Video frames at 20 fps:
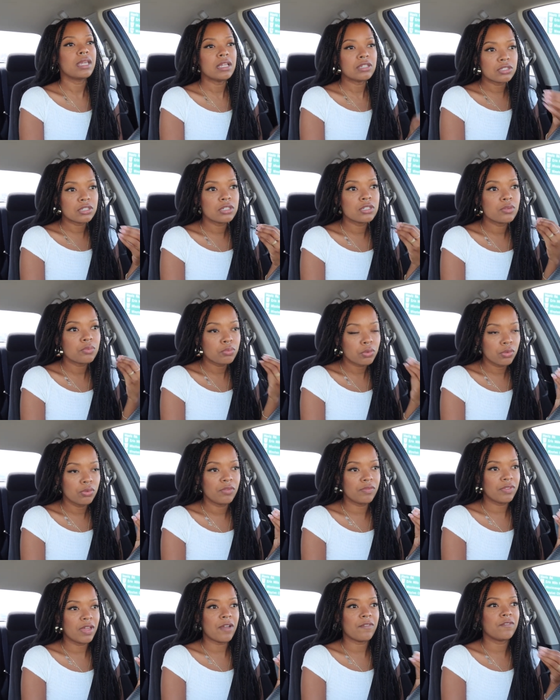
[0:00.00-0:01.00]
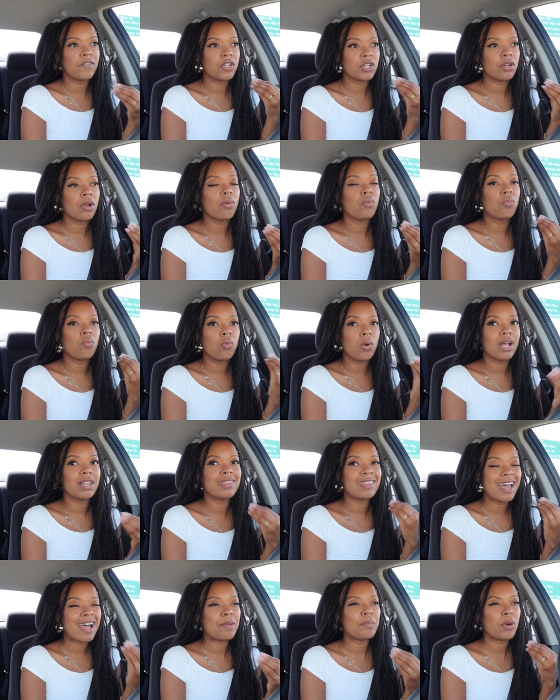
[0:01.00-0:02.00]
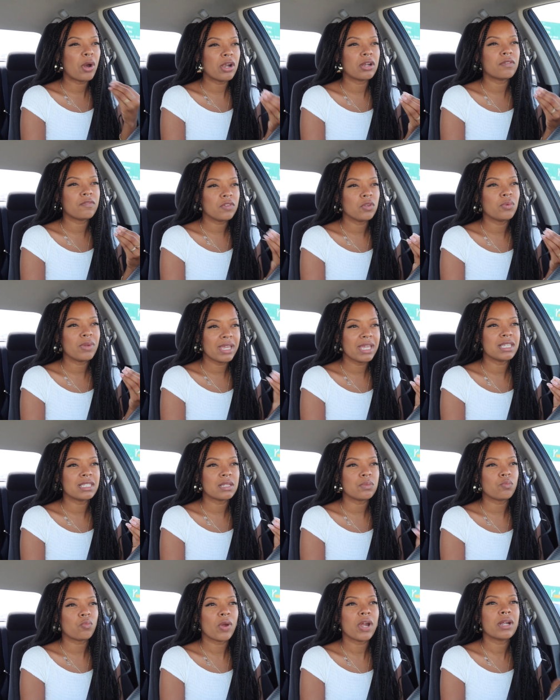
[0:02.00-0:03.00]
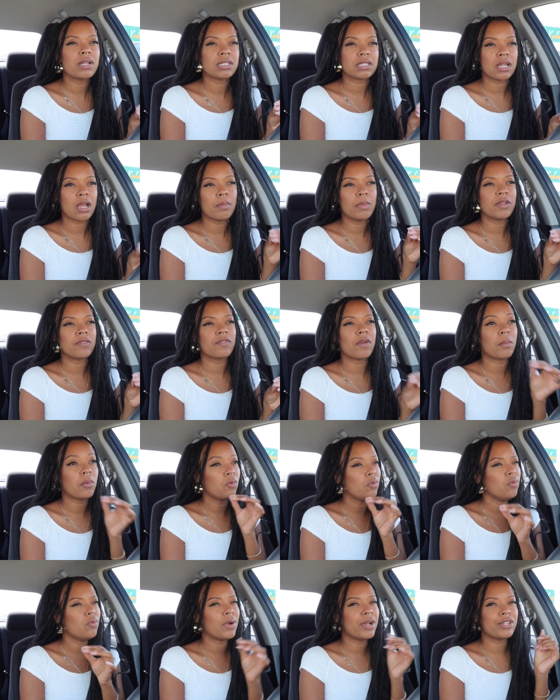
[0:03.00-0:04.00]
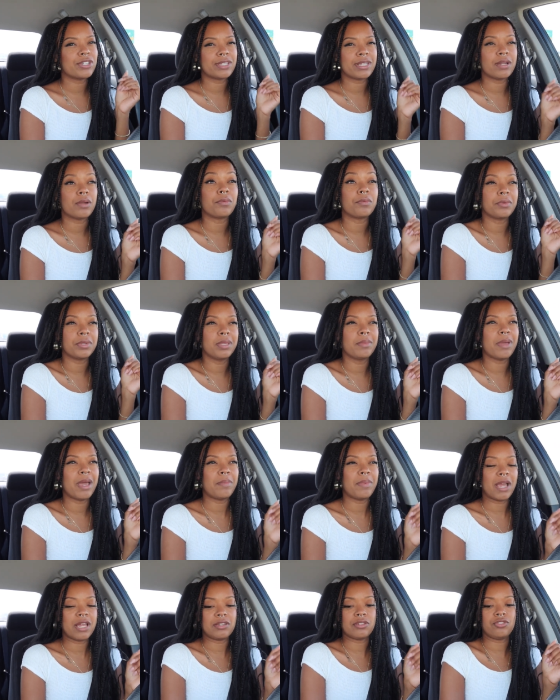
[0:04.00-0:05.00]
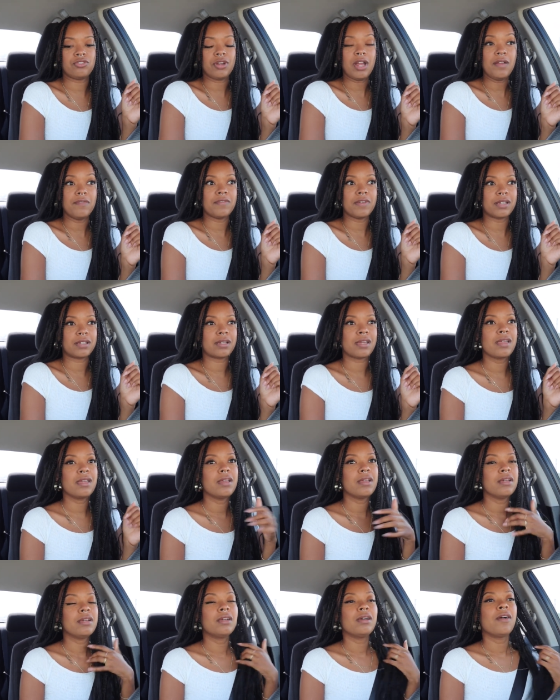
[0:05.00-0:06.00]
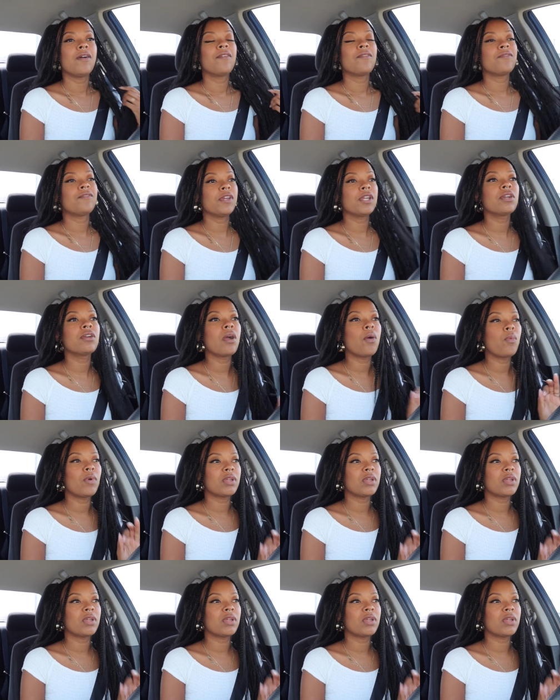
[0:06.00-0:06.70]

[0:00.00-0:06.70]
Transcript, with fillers: Get to the root of that. Figure out what that part of you is and where it's coming from. Ooh, I just hit a really bad patch of traffic. Figure out